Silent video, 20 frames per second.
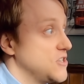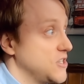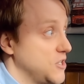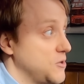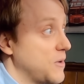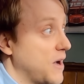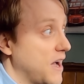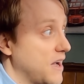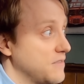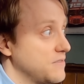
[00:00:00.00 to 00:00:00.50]
that you
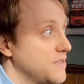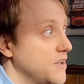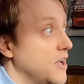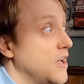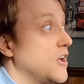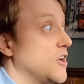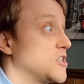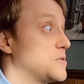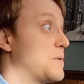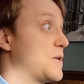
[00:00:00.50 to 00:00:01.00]
have,
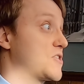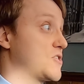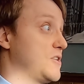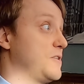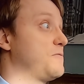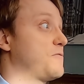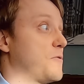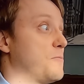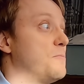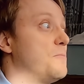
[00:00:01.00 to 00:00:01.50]
especially
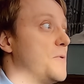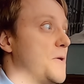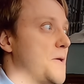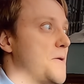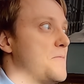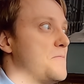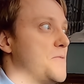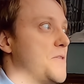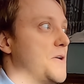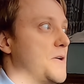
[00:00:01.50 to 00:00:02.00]
from
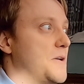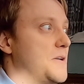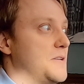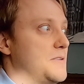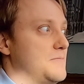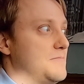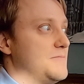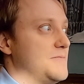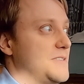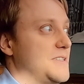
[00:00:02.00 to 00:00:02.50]
the
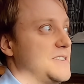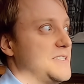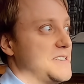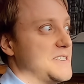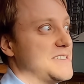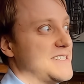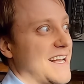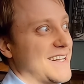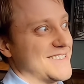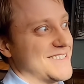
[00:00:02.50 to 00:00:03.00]

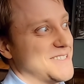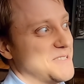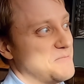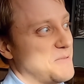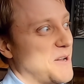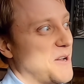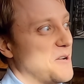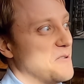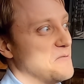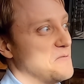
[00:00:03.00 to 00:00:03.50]
disaster
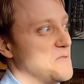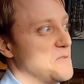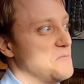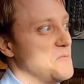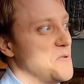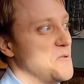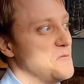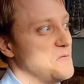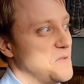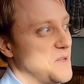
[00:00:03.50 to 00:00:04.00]
part of the
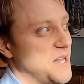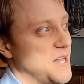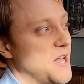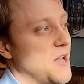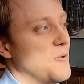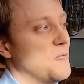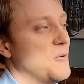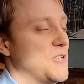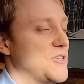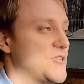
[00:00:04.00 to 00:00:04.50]
movie,
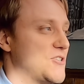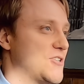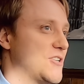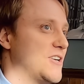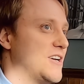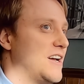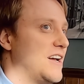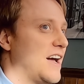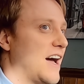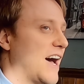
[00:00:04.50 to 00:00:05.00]
which,
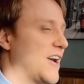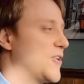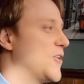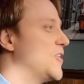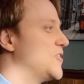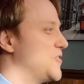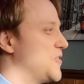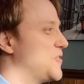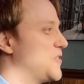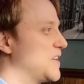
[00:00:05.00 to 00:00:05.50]
I don't know,
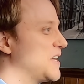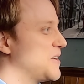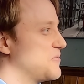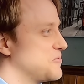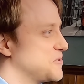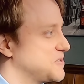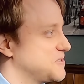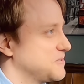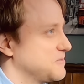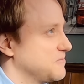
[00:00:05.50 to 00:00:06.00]
do you think it
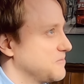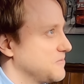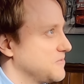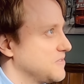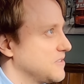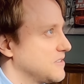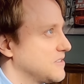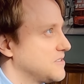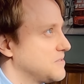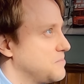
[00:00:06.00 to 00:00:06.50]
was
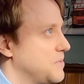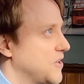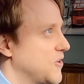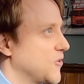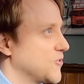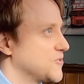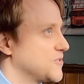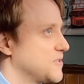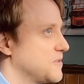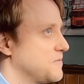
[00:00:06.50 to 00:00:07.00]

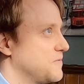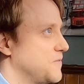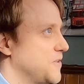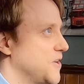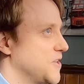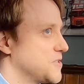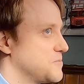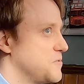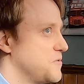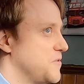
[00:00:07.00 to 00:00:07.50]
because the
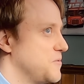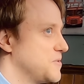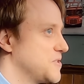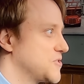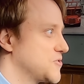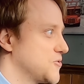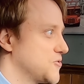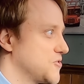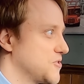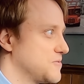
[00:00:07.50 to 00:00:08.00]
first movie was
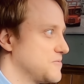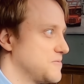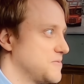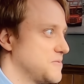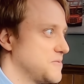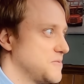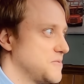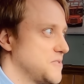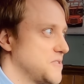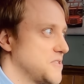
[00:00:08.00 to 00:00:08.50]
such a
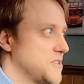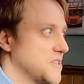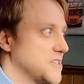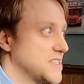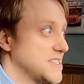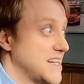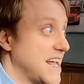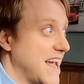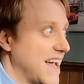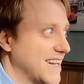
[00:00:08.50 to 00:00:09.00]

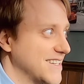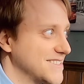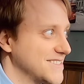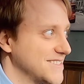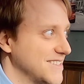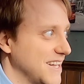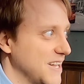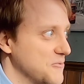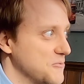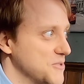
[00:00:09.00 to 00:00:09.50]
success,
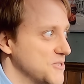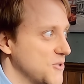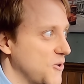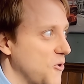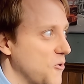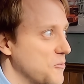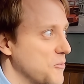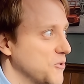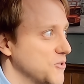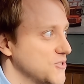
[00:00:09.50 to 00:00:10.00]
it was
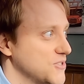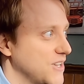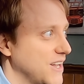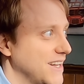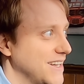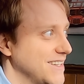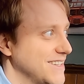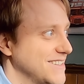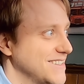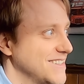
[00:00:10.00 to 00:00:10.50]
almost
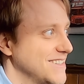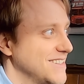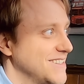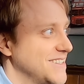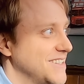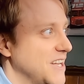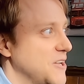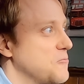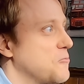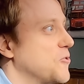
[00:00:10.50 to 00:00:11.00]
like
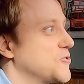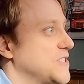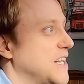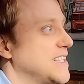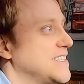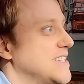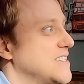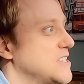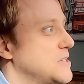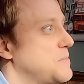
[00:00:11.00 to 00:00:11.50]
it wasn't
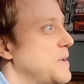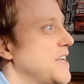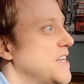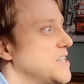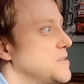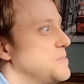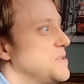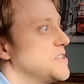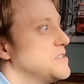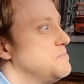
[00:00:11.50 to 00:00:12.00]
anticipated
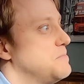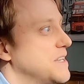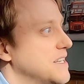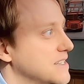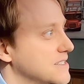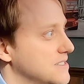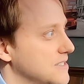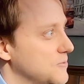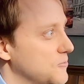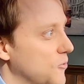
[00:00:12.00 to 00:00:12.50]
to be as big
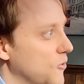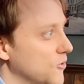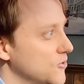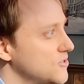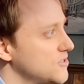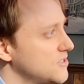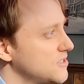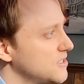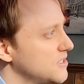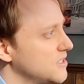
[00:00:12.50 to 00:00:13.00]
as it
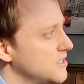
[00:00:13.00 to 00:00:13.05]
was?